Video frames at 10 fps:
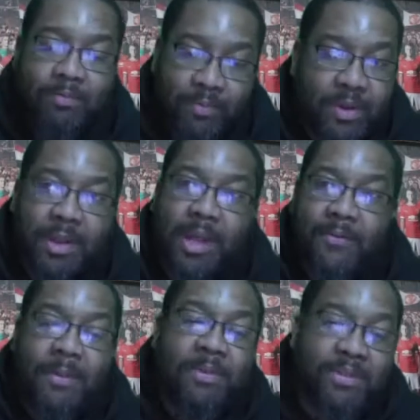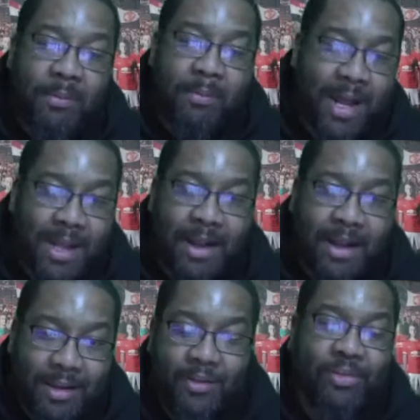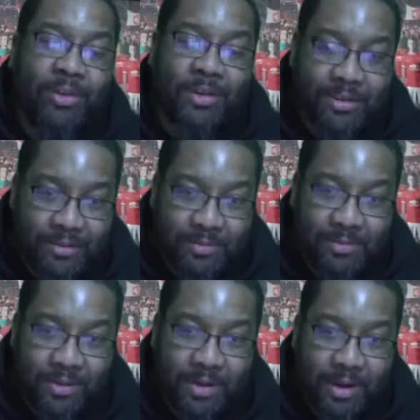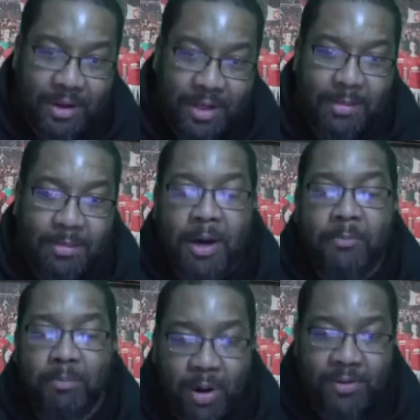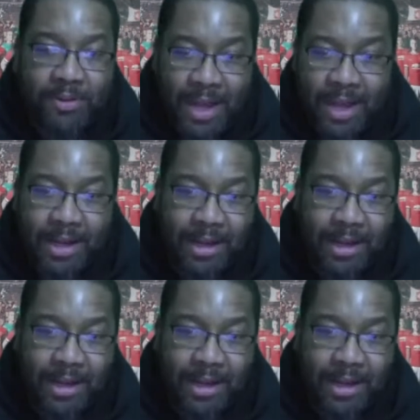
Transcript: give him somebody that he trusts, that he can bounce ideas